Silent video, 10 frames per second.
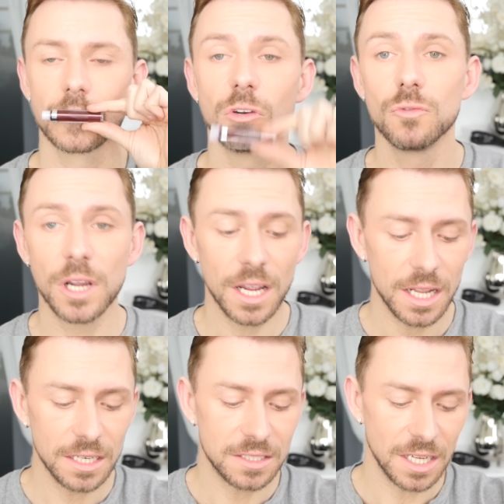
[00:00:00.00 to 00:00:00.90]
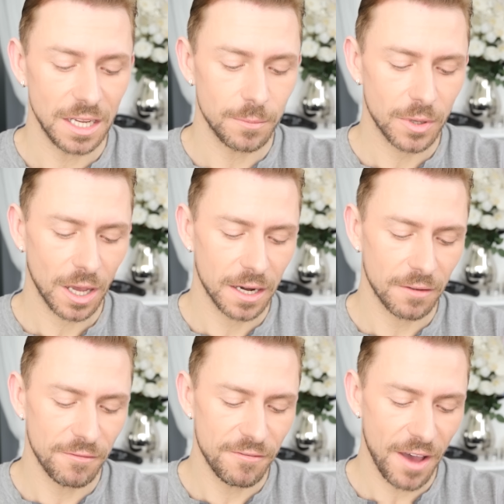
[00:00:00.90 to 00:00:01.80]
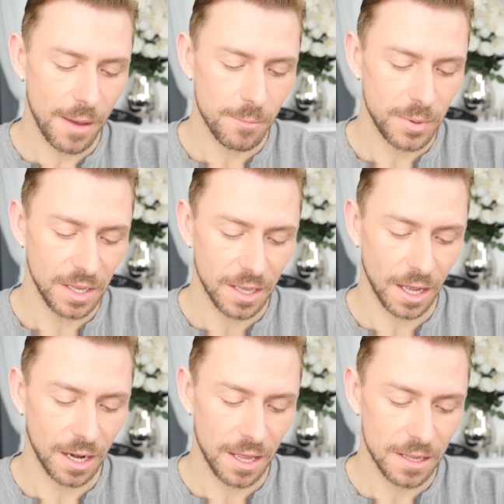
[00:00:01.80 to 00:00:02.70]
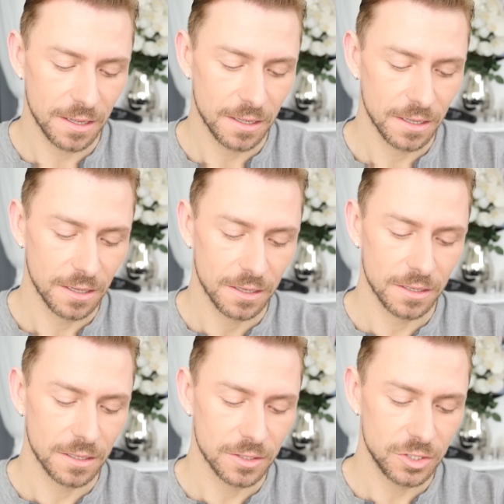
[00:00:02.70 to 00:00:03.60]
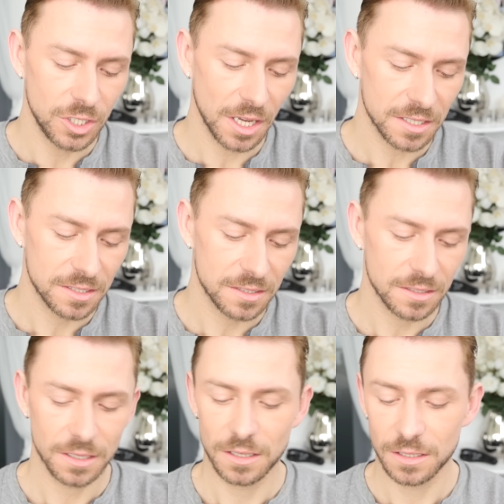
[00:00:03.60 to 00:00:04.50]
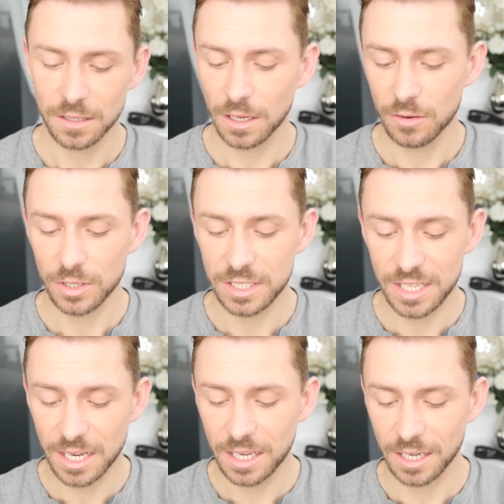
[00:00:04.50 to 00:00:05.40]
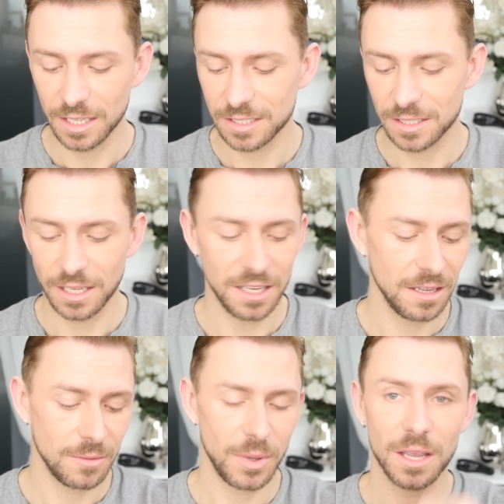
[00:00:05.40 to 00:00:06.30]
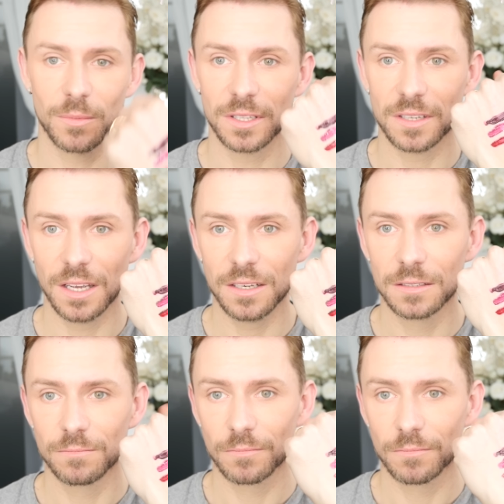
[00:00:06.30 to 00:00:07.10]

really deep kind of vampy color, just ridiculously pigmented.